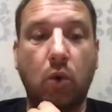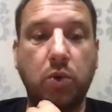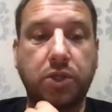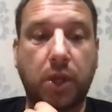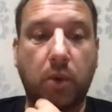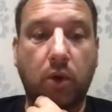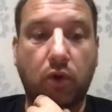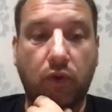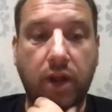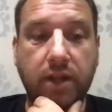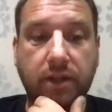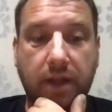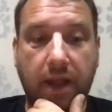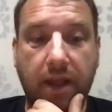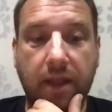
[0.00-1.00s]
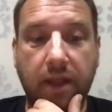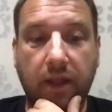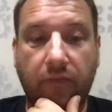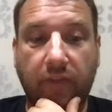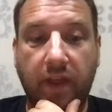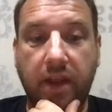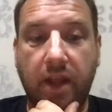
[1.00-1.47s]
Also a great day
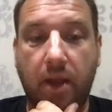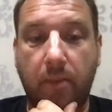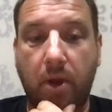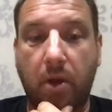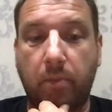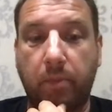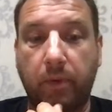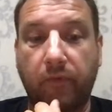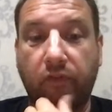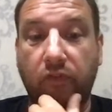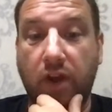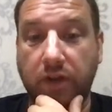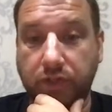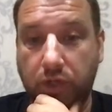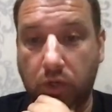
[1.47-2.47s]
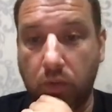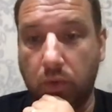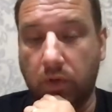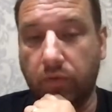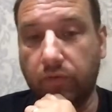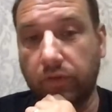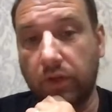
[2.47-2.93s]
if they come up for us
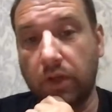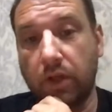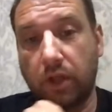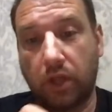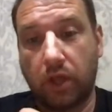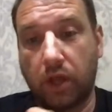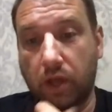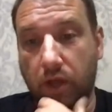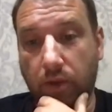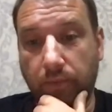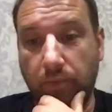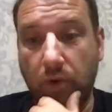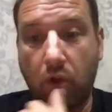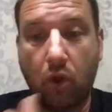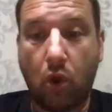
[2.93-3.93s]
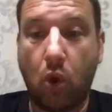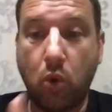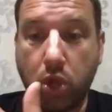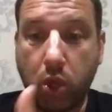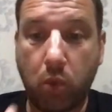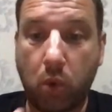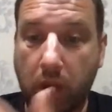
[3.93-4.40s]
Gooners.
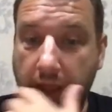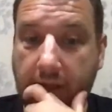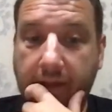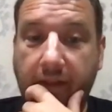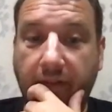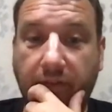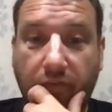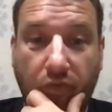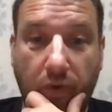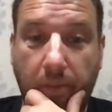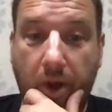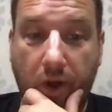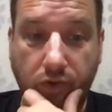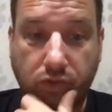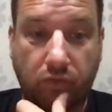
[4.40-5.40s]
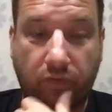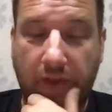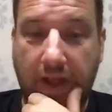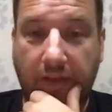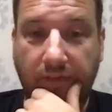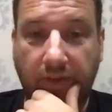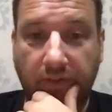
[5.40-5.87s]
All you will get is, from Arsenal
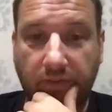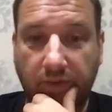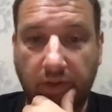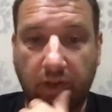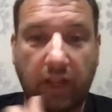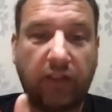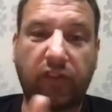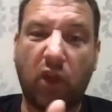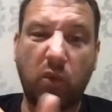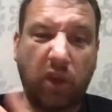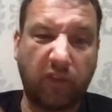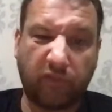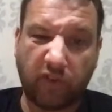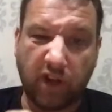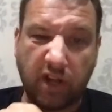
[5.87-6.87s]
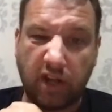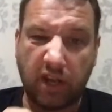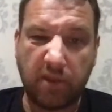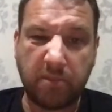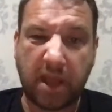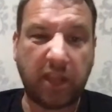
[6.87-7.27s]
fans, is it's only a friendly.